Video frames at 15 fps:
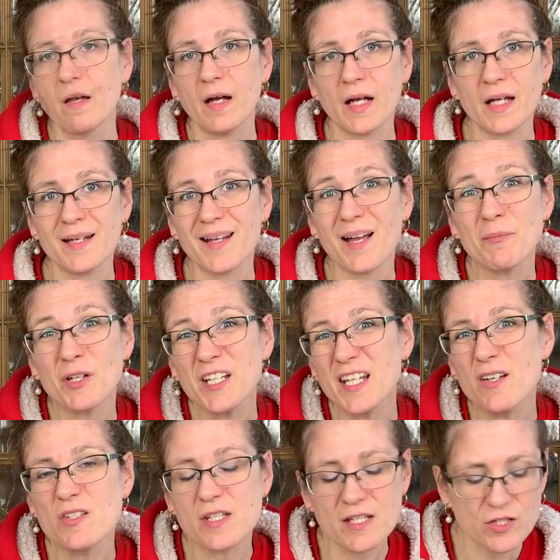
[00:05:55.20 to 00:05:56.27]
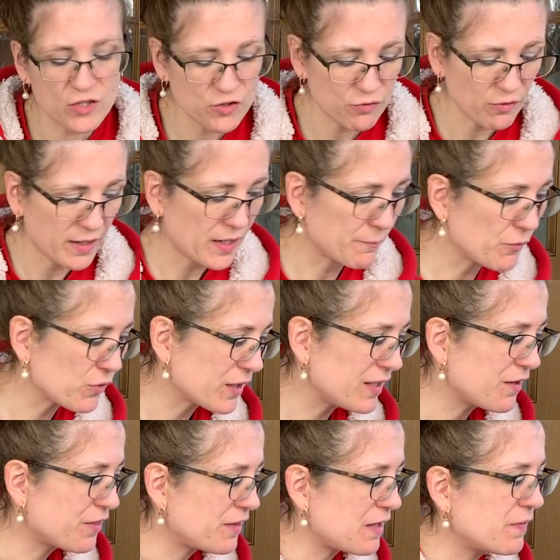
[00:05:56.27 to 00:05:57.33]
And I'm going to use these straight. I'm not going
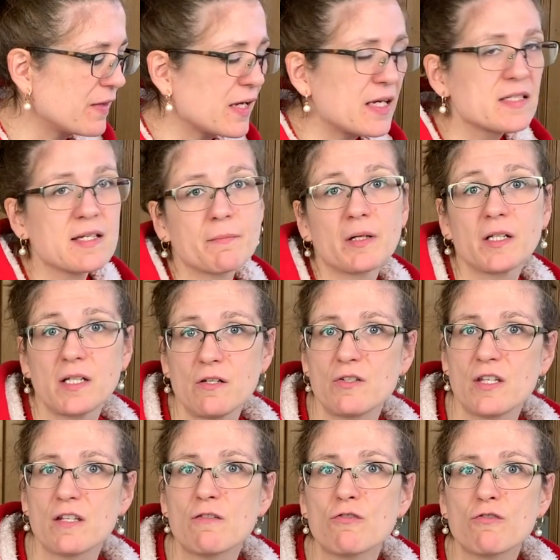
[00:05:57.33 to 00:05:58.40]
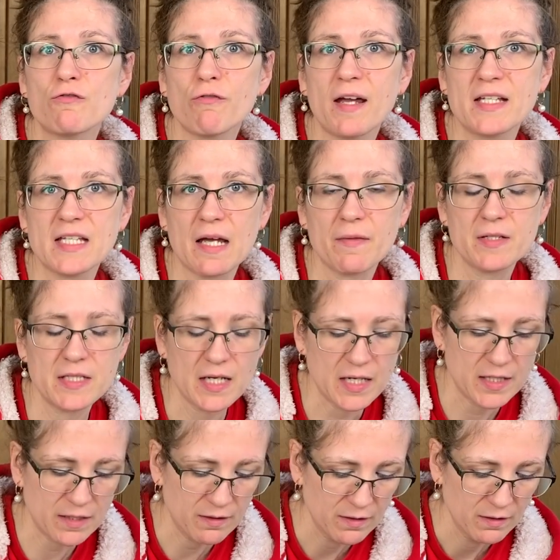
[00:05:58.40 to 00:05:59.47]
to thin these, I'm going to use these straight out the
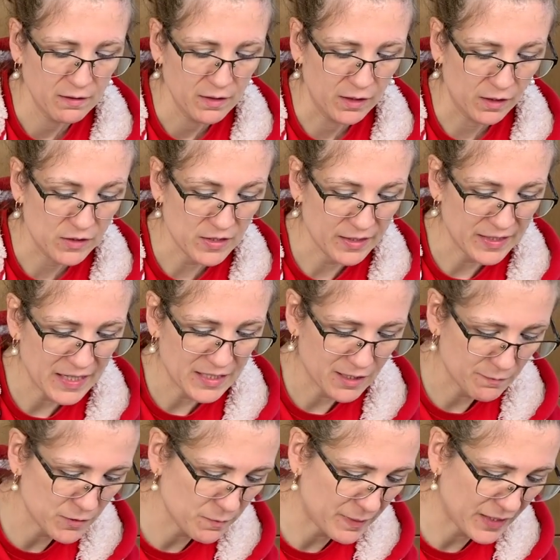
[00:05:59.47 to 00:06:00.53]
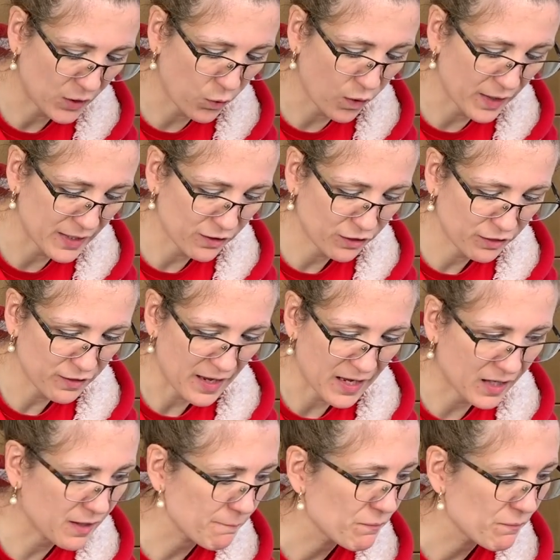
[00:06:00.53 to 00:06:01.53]
tin because I need them to be quite thick.